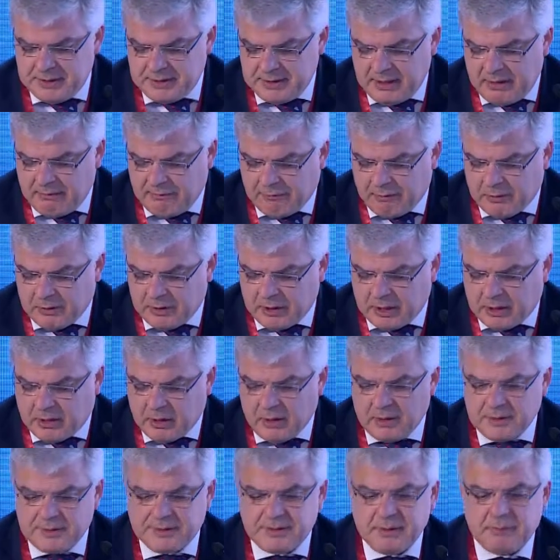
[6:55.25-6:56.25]
Therefore, the
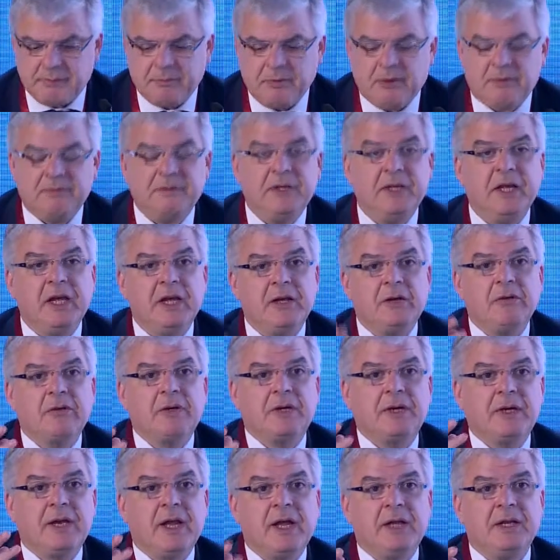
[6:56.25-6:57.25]
concept of the
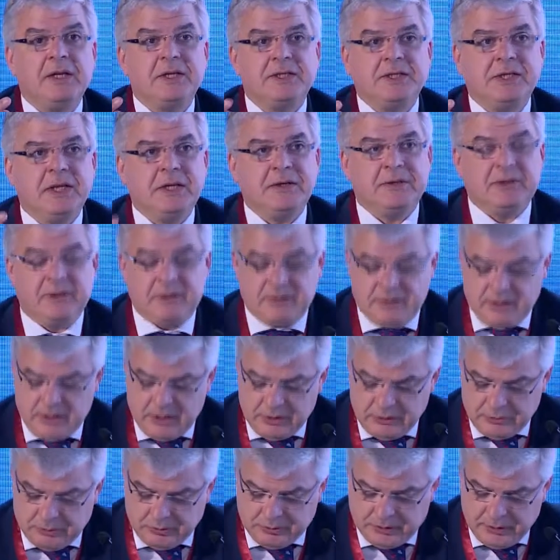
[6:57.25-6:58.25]
endocarditis center
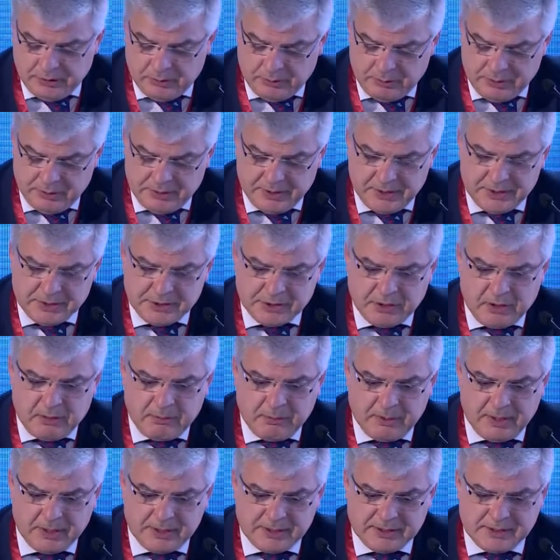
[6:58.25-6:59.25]
to deal with these
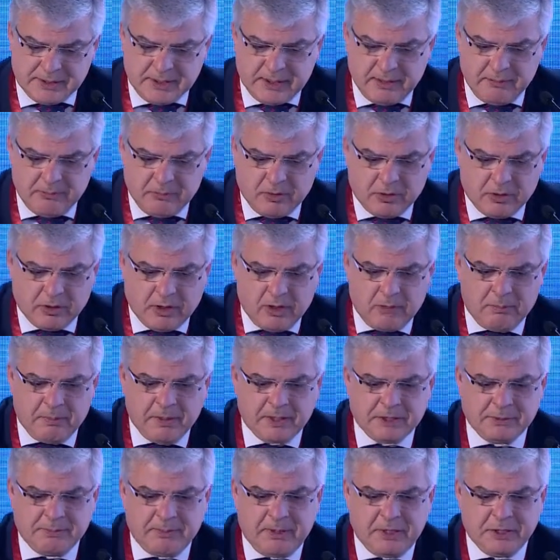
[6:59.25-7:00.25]
complex, more
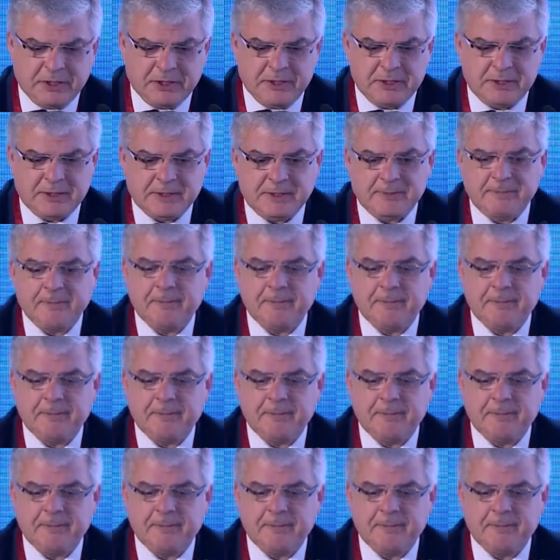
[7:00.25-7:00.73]
complex patients.